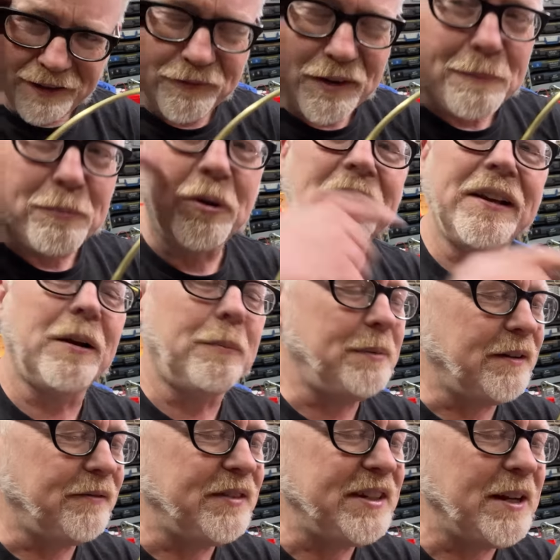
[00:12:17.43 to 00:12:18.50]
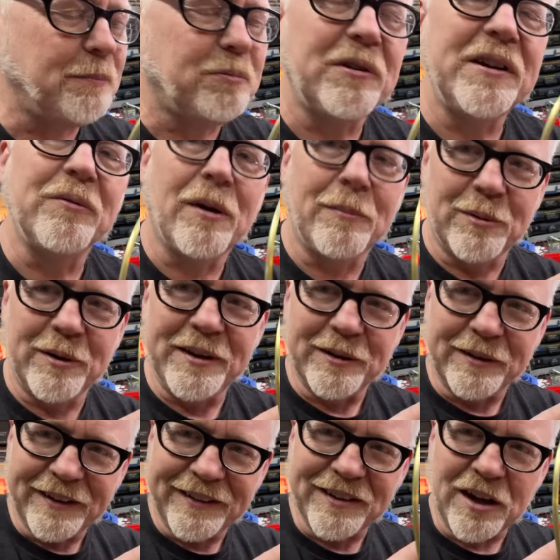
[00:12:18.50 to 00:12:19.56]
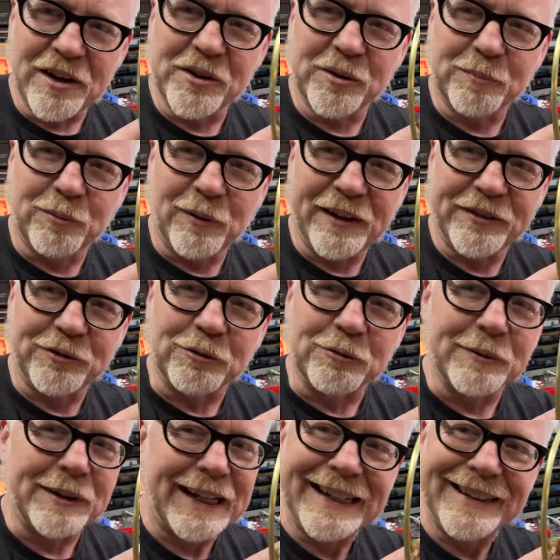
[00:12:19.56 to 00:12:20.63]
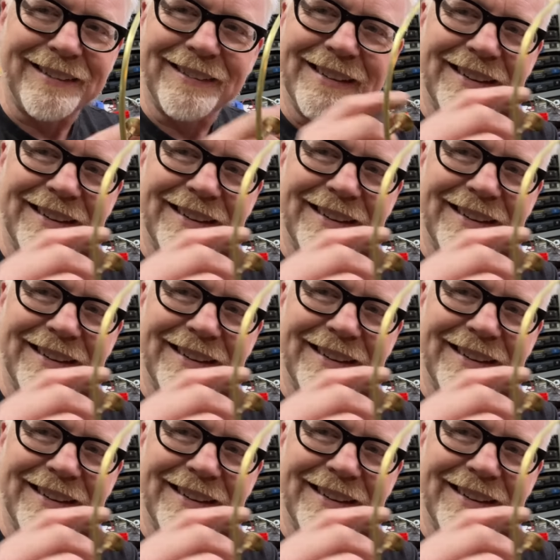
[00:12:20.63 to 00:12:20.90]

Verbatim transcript: If I put a little bit of neoprene rubber in there and it's under pressure, that